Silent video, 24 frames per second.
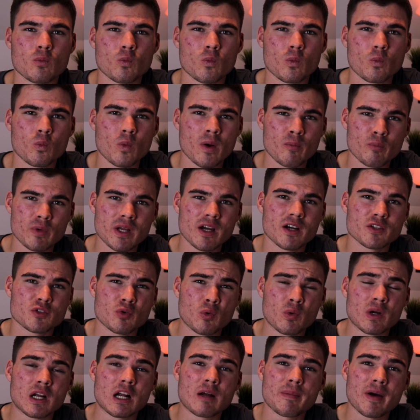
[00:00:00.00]
when we are
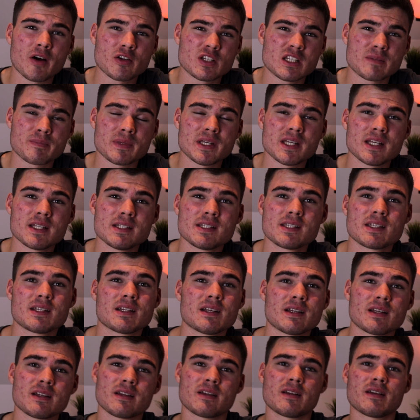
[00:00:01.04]
talking about speed
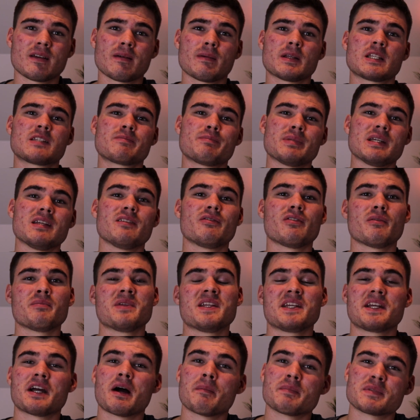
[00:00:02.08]
for me
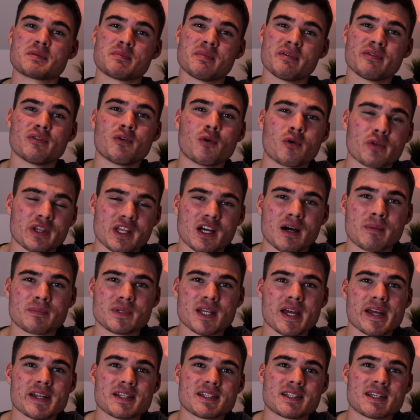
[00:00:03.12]
comes before the
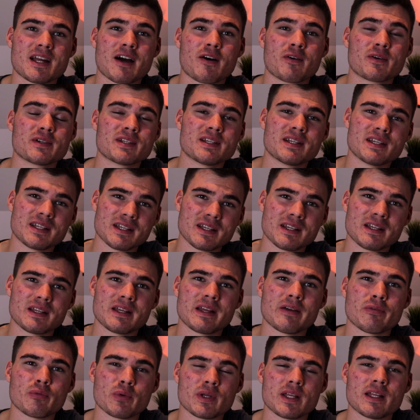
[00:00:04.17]
updates. Now,
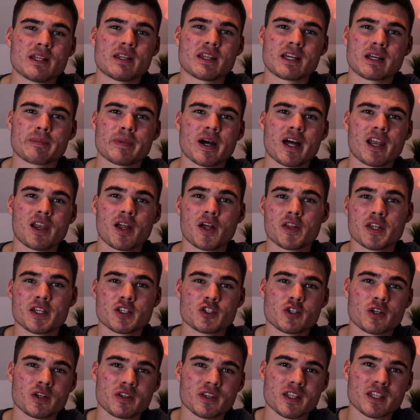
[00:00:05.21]
if we think about it like this,
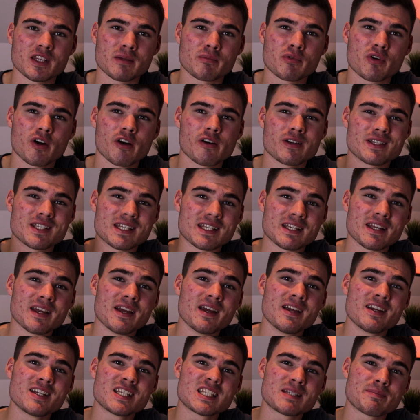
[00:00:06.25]
you can think the priority
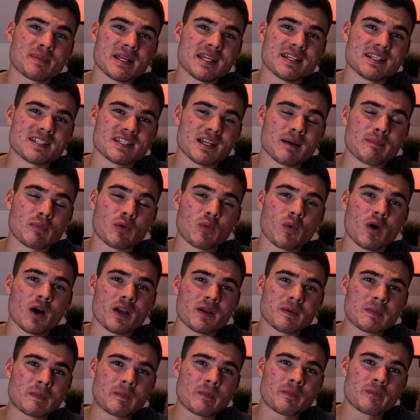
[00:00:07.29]
speed is number
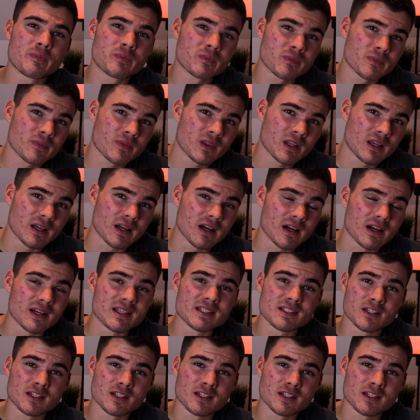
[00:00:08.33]
one in